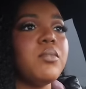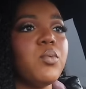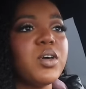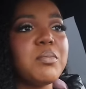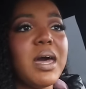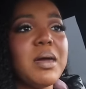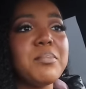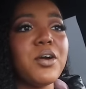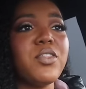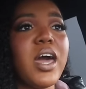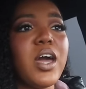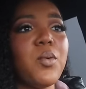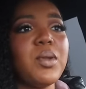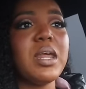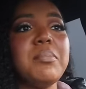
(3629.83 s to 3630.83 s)
with my Birth
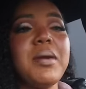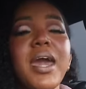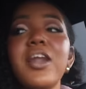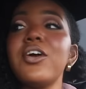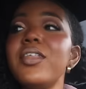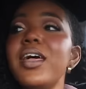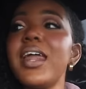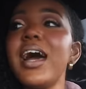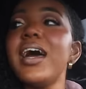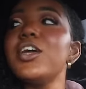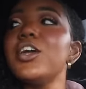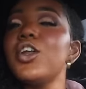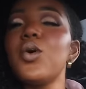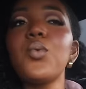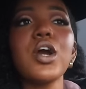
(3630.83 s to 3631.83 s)
Equity banner that I,
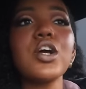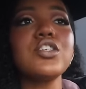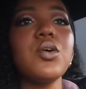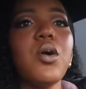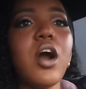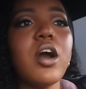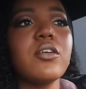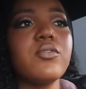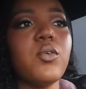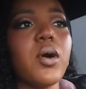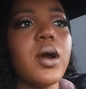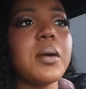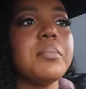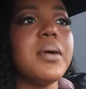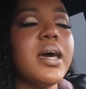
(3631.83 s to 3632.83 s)
you know, work so hard
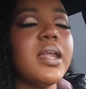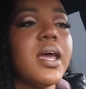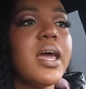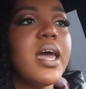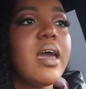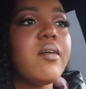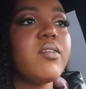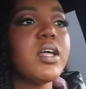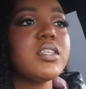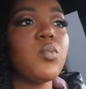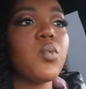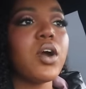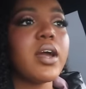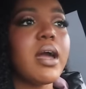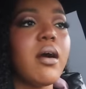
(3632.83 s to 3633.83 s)
for. But if it doesn't
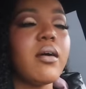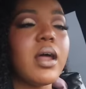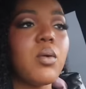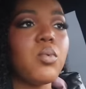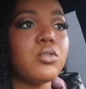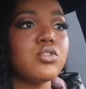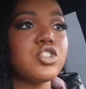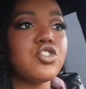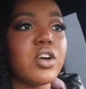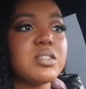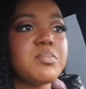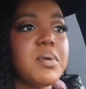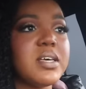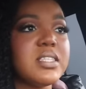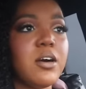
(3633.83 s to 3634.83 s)
work out, I won't stress
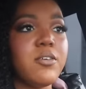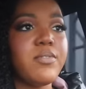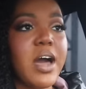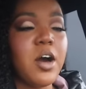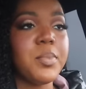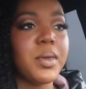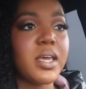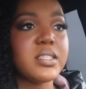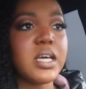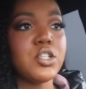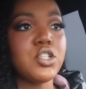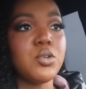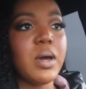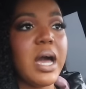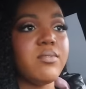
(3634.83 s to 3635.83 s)
myself out because I
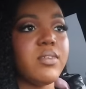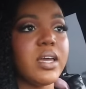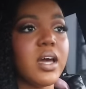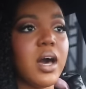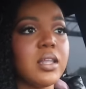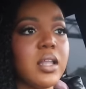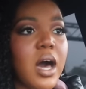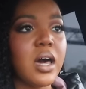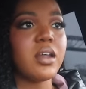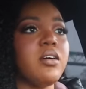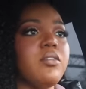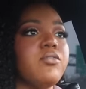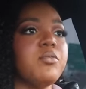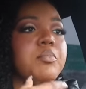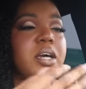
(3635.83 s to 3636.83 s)
do have like a lot
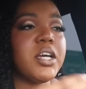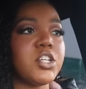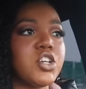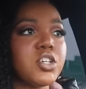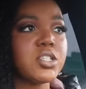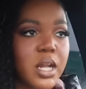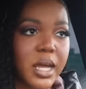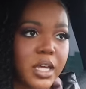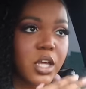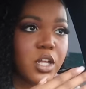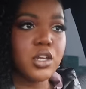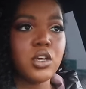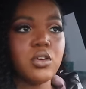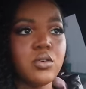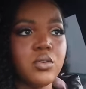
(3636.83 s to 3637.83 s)
of pictures that I can
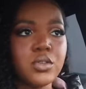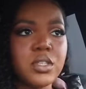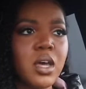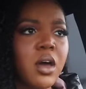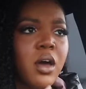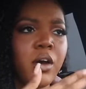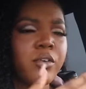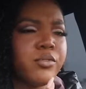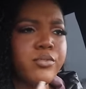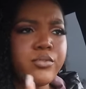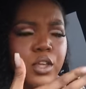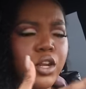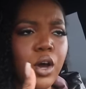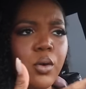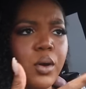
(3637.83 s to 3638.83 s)
use,
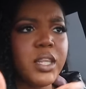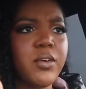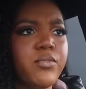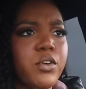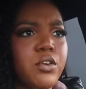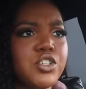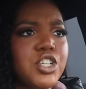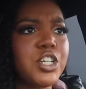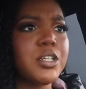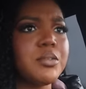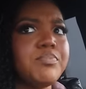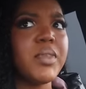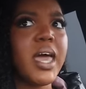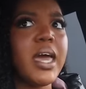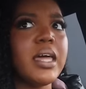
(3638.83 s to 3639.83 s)
you know, in the future.
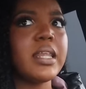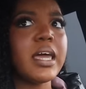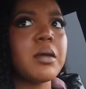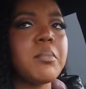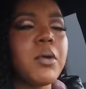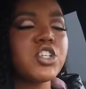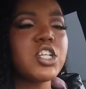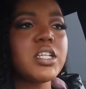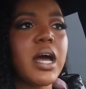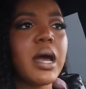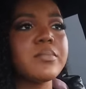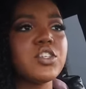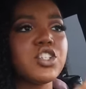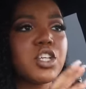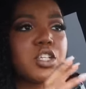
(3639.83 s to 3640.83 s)
And like March of
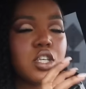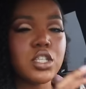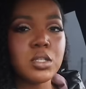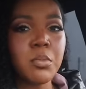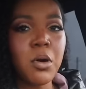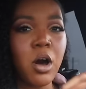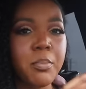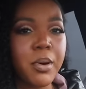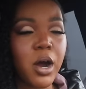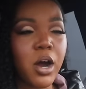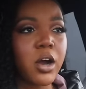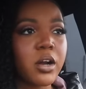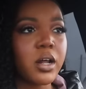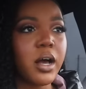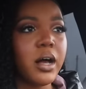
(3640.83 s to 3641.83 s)
Dimes is just a small
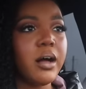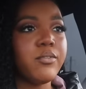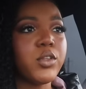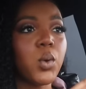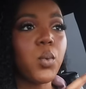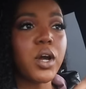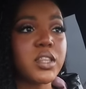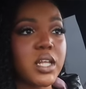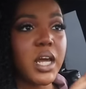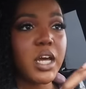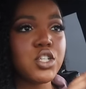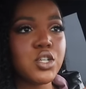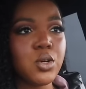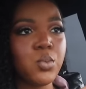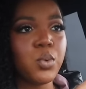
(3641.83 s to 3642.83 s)
part of the work that I
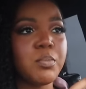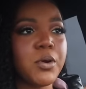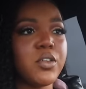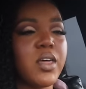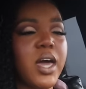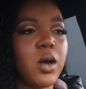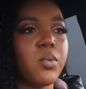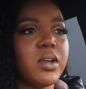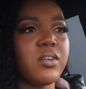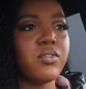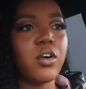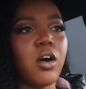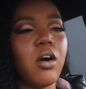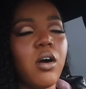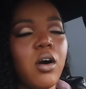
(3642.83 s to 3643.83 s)
do with Birth Equity
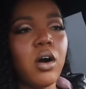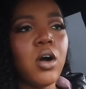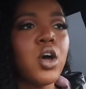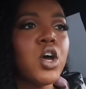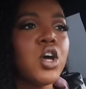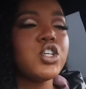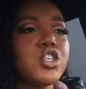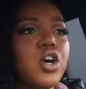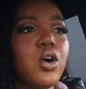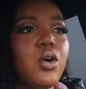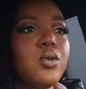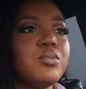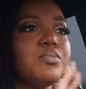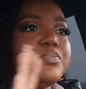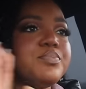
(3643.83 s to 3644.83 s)
for All. So